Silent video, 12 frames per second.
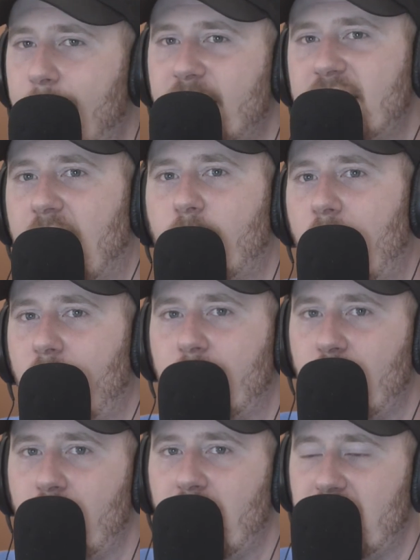I'm the same way with
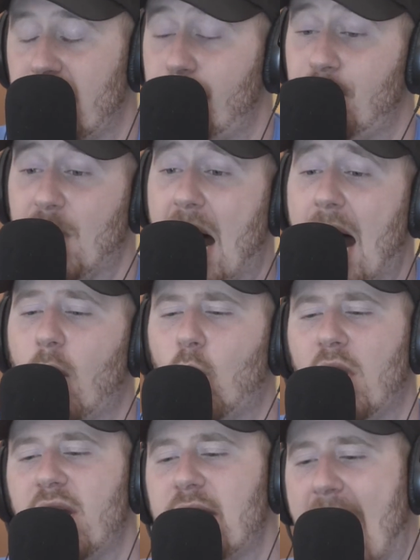movies. Right. I
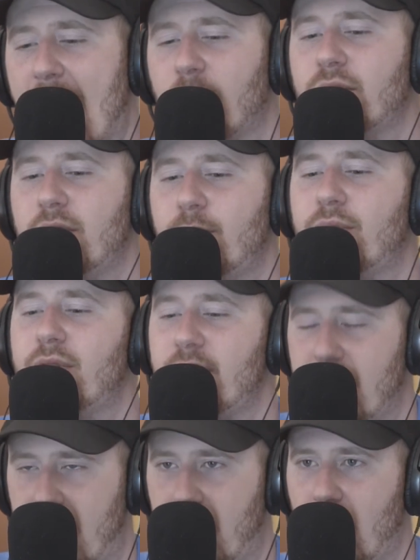one thousand
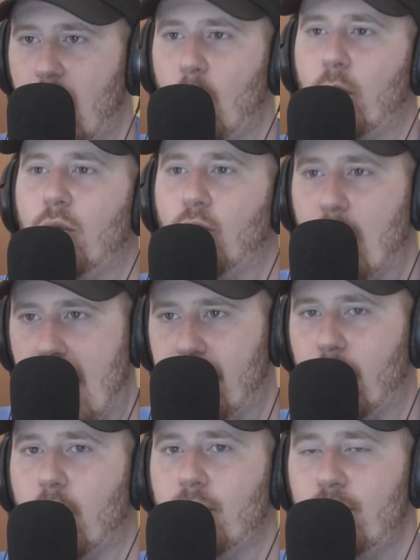percent would
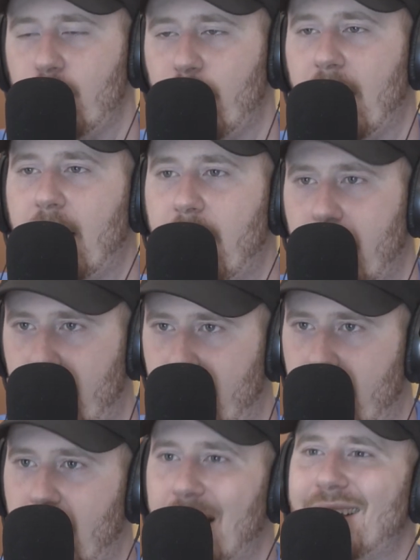rather go to a
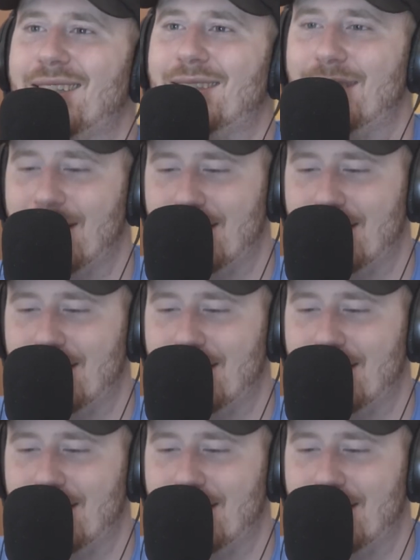theater. Really?